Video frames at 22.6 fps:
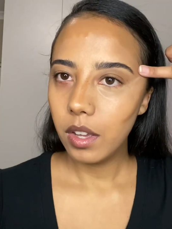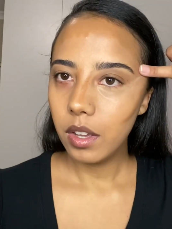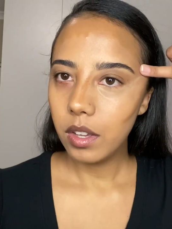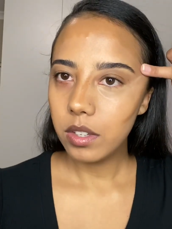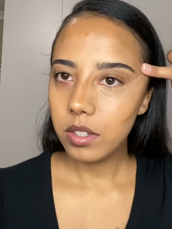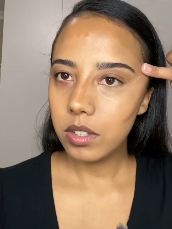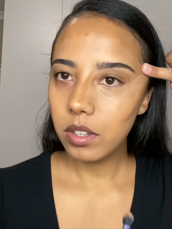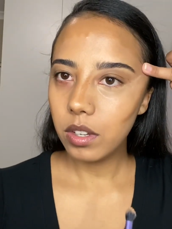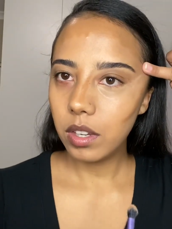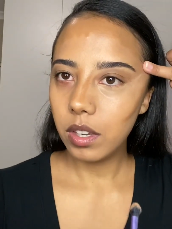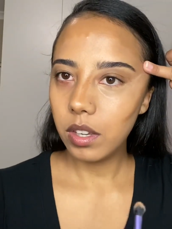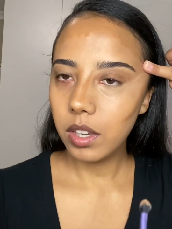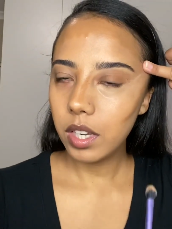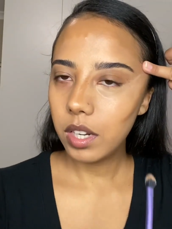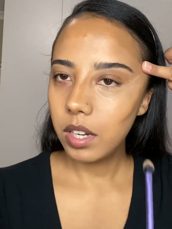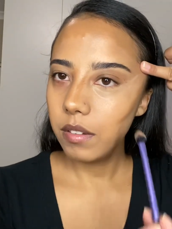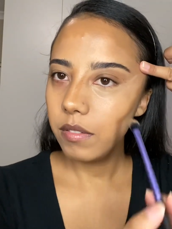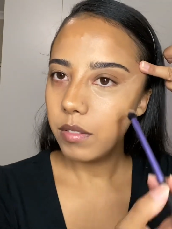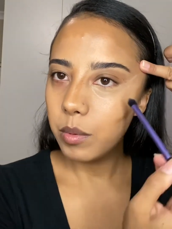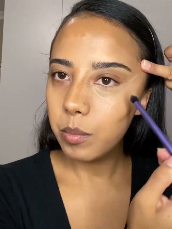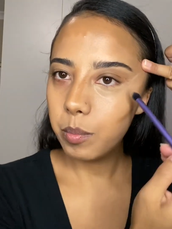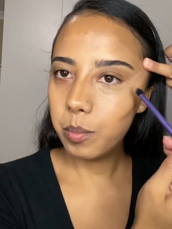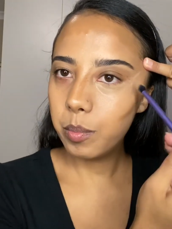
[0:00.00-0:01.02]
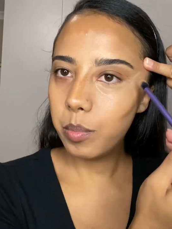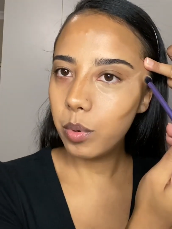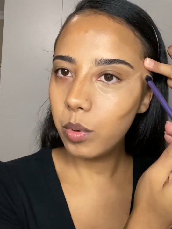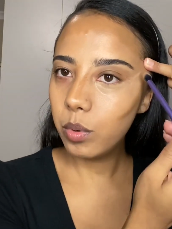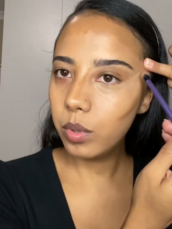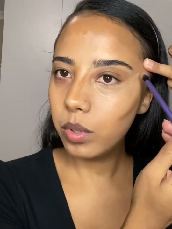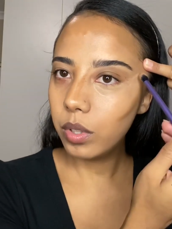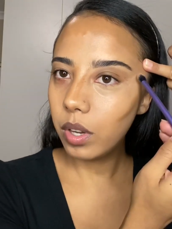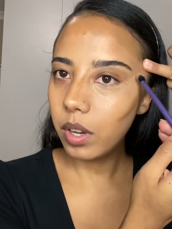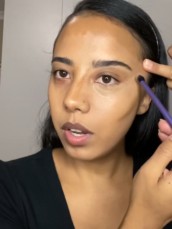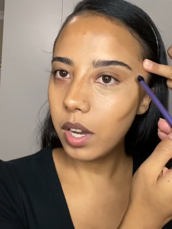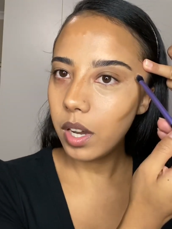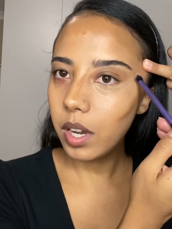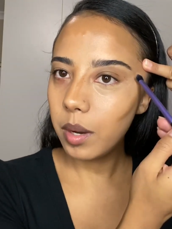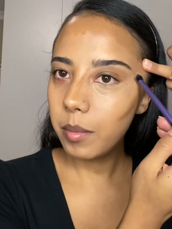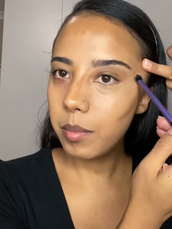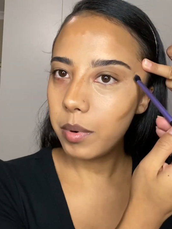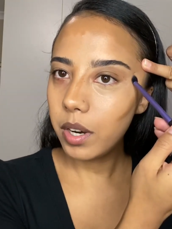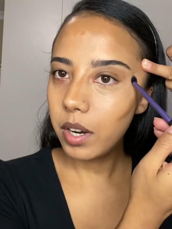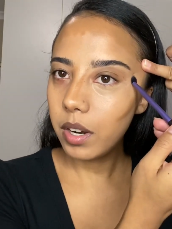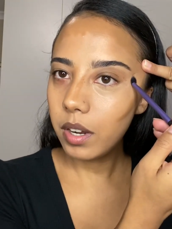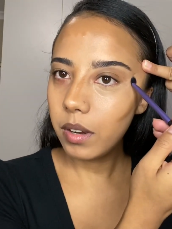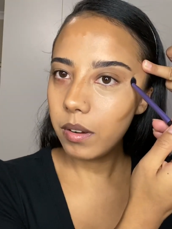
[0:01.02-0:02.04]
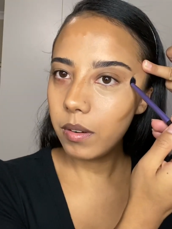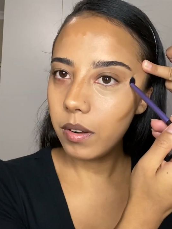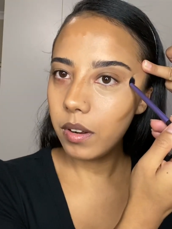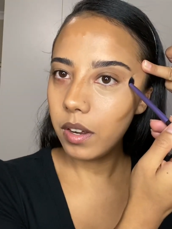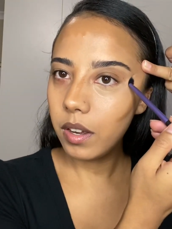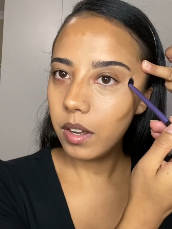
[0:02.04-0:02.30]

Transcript: So you can even pull your eyebrow,